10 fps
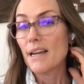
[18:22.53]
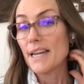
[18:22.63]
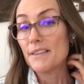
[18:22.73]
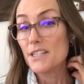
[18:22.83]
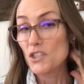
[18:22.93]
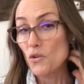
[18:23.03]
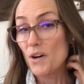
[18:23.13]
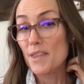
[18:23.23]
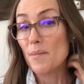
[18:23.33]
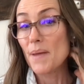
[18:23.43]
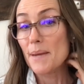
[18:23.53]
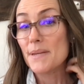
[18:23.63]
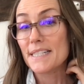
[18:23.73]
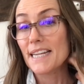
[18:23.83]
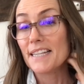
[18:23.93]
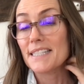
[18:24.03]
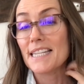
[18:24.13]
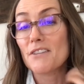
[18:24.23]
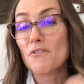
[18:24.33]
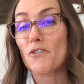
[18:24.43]
In the story, the baby stands
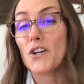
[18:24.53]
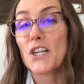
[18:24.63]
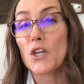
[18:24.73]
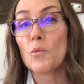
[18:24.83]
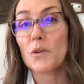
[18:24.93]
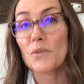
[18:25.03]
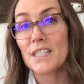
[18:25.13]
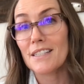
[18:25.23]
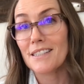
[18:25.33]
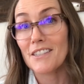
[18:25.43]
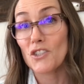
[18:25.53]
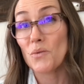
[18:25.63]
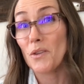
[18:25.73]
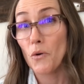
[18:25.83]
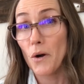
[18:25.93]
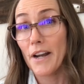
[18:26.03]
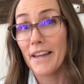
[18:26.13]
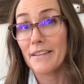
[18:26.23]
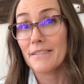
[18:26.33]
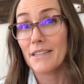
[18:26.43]
in for human resistance to
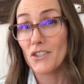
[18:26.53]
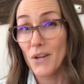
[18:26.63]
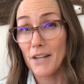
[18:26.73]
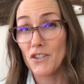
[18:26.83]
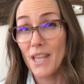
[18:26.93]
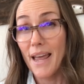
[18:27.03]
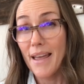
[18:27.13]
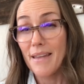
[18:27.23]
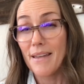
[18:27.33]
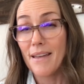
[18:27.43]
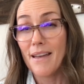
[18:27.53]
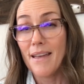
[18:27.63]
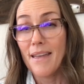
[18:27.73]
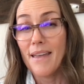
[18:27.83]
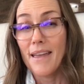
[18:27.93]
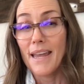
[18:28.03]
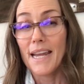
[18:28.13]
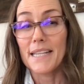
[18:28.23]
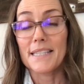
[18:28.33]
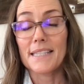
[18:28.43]
authority. Did you catch that?
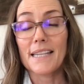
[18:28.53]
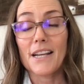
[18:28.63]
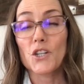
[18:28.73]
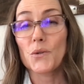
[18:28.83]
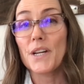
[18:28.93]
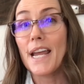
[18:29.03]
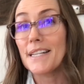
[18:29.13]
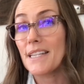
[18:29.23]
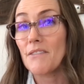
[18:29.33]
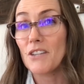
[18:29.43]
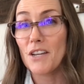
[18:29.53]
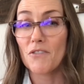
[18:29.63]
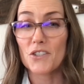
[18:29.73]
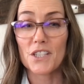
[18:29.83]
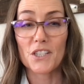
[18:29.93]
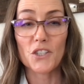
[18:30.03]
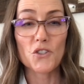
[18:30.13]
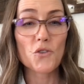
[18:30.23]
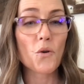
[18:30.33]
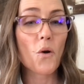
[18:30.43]
It's creativity versus
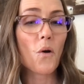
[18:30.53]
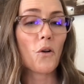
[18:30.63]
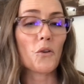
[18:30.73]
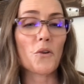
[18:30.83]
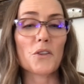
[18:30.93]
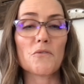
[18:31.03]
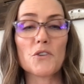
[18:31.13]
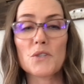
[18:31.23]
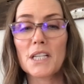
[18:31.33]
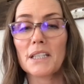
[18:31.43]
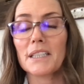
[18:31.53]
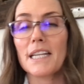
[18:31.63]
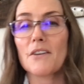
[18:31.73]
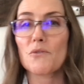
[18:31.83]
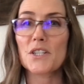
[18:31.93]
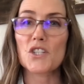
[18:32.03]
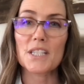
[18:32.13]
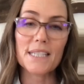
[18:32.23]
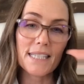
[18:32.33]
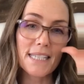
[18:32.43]
control or the futility of
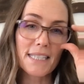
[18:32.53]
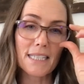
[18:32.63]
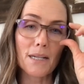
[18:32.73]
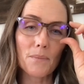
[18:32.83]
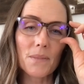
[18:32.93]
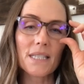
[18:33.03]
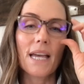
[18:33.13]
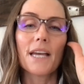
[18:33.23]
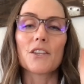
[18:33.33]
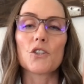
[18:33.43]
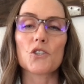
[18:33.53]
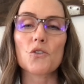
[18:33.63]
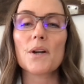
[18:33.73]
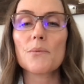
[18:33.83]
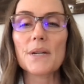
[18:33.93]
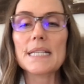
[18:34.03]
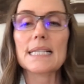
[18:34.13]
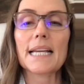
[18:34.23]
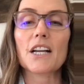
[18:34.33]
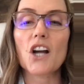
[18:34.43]
rigid systems. The story reads
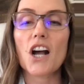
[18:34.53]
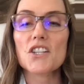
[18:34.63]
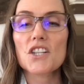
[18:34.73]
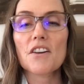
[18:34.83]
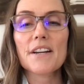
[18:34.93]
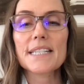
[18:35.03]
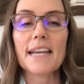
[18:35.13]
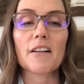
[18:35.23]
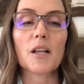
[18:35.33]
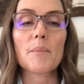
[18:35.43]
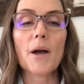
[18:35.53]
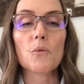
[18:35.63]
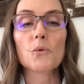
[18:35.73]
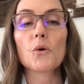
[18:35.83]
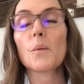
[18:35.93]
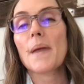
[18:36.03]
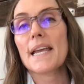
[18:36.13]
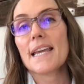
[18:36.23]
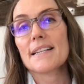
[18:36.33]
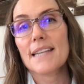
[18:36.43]
like a cautionary tale about rule
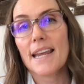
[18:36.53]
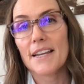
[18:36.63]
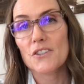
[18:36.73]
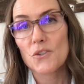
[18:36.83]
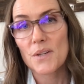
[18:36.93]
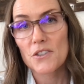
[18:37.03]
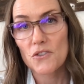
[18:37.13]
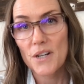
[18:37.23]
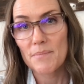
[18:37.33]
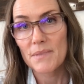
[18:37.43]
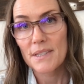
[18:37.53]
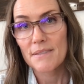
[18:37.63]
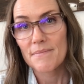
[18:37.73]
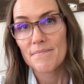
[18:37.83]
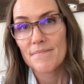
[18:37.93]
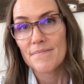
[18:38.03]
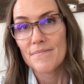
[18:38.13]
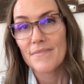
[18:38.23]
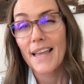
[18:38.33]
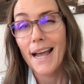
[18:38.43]
making taken to extremes.
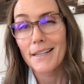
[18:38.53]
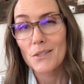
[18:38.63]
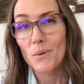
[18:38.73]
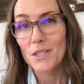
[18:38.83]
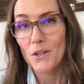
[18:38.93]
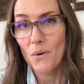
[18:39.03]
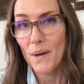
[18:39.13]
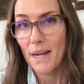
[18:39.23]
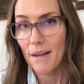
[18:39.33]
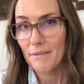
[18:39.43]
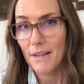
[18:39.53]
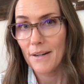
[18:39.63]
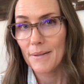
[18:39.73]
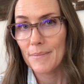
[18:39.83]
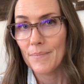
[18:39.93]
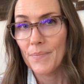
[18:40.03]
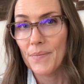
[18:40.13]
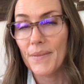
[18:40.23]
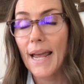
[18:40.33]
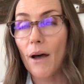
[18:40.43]
That's what's going on there.
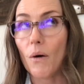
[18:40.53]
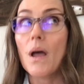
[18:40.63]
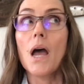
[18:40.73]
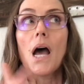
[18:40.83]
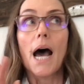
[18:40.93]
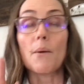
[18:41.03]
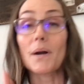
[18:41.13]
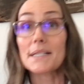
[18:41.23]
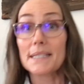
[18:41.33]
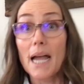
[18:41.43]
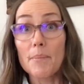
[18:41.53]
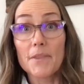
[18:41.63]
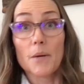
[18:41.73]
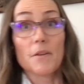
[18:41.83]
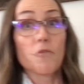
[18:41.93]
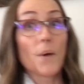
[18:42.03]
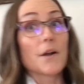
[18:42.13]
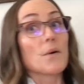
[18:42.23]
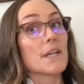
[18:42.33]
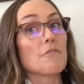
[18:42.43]
Now, I want to stop there before I
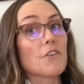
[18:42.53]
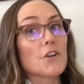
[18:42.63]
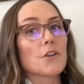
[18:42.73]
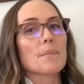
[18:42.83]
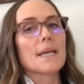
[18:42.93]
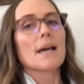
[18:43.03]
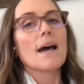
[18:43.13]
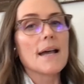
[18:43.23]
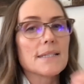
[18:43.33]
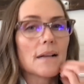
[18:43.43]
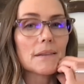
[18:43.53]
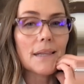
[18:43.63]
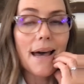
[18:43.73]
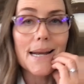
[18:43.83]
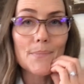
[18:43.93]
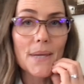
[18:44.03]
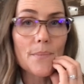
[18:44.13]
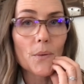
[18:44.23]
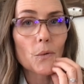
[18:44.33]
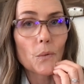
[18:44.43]
go any further because a lot of
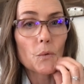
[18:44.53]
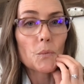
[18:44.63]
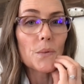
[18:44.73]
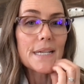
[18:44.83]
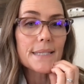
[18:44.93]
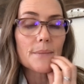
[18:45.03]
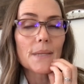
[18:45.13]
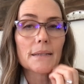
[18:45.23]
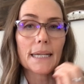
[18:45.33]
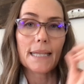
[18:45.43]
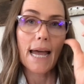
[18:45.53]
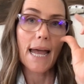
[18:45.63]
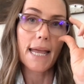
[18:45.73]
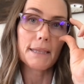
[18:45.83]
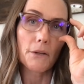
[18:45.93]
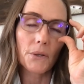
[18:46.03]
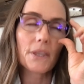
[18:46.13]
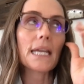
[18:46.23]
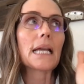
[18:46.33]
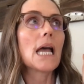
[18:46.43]
people will read something like that and they will
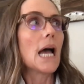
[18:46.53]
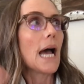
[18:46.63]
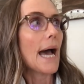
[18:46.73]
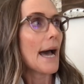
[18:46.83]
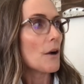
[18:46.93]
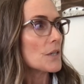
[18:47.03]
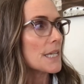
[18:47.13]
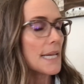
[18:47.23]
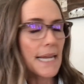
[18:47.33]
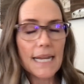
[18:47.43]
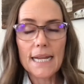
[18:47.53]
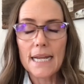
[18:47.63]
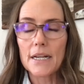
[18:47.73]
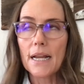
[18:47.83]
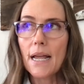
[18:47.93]
think, how did he